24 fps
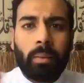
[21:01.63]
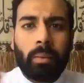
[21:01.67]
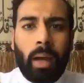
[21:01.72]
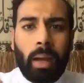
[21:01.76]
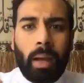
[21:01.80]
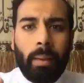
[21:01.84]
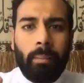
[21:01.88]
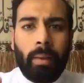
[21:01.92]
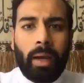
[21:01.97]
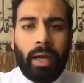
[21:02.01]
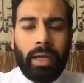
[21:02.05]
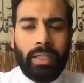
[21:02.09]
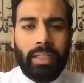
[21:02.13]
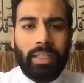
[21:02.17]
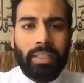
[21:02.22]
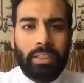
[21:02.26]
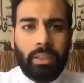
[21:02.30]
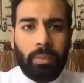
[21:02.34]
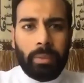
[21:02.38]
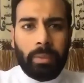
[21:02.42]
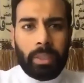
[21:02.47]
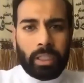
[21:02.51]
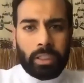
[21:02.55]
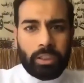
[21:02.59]
my mind? Is
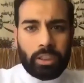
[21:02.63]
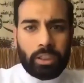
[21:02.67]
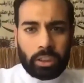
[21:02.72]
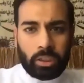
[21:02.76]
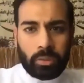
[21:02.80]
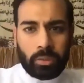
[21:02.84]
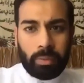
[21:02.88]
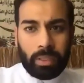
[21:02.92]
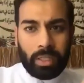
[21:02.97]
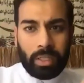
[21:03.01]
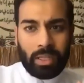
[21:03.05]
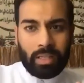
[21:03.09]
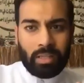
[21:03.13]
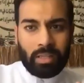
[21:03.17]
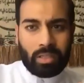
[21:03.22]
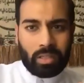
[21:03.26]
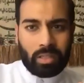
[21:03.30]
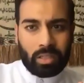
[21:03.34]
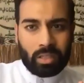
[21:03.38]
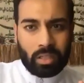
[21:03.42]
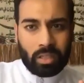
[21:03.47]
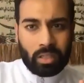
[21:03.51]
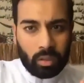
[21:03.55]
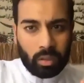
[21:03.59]
it because this has been
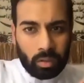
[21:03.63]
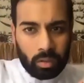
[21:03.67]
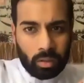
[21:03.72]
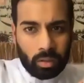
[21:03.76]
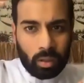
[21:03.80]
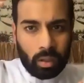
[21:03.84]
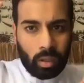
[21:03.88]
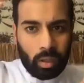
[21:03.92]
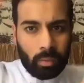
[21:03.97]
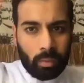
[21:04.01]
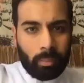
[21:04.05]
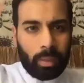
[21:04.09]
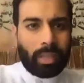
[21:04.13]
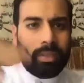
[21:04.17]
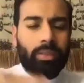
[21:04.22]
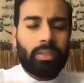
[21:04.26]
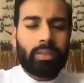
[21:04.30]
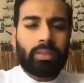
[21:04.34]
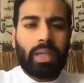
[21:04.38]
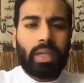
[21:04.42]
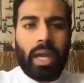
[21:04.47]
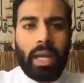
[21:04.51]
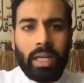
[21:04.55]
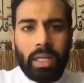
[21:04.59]
instilled by
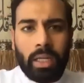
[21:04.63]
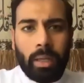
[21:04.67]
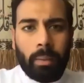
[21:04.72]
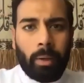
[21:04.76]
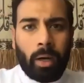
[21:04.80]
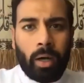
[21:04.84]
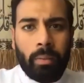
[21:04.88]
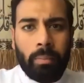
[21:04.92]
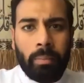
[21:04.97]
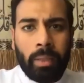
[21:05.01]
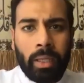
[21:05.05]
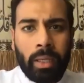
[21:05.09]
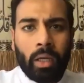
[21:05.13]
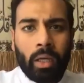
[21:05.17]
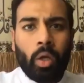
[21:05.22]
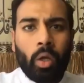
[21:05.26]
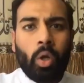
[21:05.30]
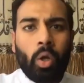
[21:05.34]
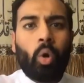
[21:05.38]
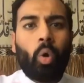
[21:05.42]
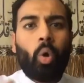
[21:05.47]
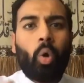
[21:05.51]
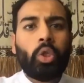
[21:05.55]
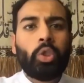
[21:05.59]
society upon me?
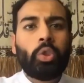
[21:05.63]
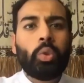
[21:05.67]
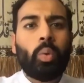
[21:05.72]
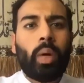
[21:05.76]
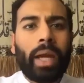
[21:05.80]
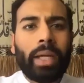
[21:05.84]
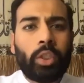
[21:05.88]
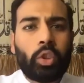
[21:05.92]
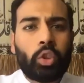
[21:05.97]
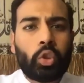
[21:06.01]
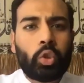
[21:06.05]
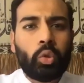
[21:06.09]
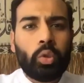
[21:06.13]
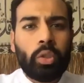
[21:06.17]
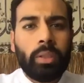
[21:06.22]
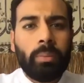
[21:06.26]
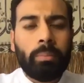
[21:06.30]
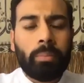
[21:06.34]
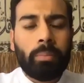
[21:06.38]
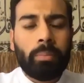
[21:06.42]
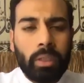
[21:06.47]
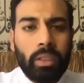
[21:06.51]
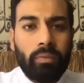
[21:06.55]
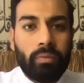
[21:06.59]
Or do I truly
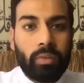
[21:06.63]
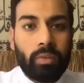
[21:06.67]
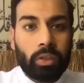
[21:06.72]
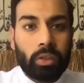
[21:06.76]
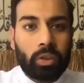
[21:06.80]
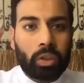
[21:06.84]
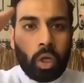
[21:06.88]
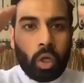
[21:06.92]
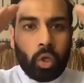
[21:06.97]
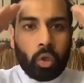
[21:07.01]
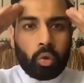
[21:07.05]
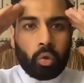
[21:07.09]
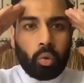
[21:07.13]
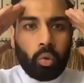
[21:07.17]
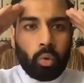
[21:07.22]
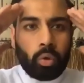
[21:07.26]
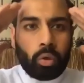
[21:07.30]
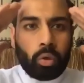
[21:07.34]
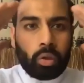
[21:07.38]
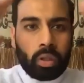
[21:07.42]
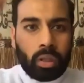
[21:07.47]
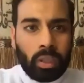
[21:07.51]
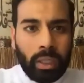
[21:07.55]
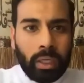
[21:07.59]
believe this through
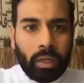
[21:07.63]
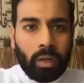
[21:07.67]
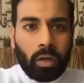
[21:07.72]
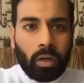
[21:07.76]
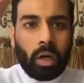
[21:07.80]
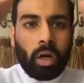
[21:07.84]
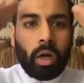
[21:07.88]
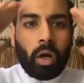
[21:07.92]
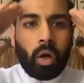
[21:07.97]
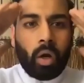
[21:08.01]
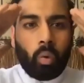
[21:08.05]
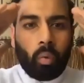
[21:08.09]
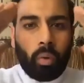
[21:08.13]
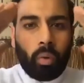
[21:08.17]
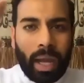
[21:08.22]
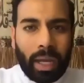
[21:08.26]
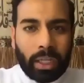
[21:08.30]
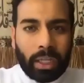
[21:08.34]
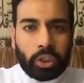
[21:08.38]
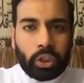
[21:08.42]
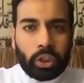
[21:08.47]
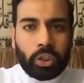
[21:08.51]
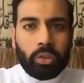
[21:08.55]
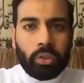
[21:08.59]
clear,
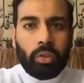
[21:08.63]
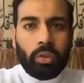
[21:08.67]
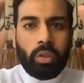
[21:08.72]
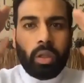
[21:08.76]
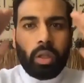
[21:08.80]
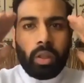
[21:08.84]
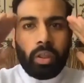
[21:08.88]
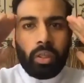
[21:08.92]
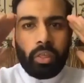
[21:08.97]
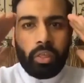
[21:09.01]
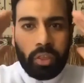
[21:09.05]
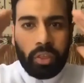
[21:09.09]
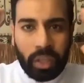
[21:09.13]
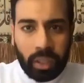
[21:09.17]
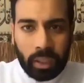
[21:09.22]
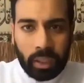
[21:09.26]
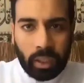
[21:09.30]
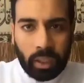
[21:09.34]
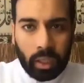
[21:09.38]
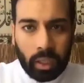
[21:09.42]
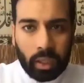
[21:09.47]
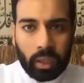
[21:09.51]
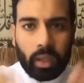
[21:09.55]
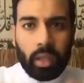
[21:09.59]
rational
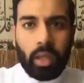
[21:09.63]
thinking?